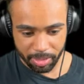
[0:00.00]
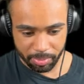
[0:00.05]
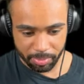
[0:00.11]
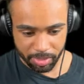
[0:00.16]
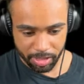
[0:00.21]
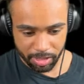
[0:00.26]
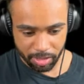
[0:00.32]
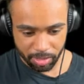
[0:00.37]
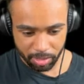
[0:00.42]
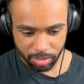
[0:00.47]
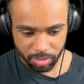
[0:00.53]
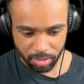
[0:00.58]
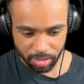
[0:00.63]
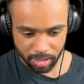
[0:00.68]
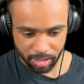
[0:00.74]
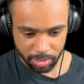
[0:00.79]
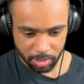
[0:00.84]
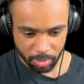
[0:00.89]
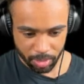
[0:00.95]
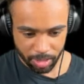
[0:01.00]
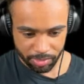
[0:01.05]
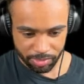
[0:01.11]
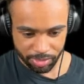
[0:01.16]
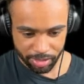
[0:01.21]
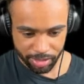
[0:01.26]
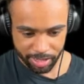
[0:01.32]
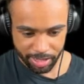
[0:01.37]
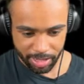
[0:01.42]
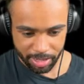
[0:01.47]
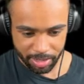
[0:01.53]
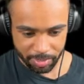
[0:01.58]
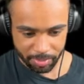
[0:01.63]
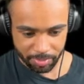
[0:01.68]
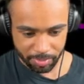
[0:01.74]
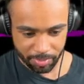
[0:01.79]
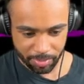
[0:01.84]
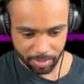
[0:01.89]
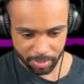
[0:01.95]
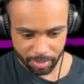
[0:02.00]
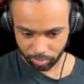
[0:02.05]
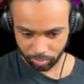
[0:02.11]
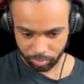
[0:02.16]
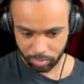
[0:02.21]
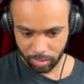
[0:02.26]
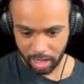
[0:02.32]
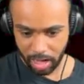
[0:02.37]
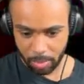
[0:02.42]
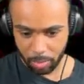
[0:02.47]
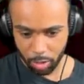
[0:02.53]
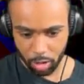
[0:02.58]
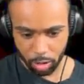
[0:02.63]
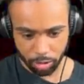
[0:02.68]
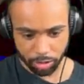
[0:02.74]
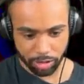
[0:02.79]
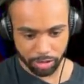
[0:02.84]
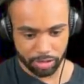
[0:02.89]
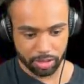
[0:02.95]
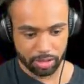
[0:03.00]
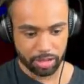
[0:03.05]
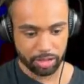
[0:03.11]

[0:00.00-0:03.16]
He knows, like, wherever I am. I'm cornered. It's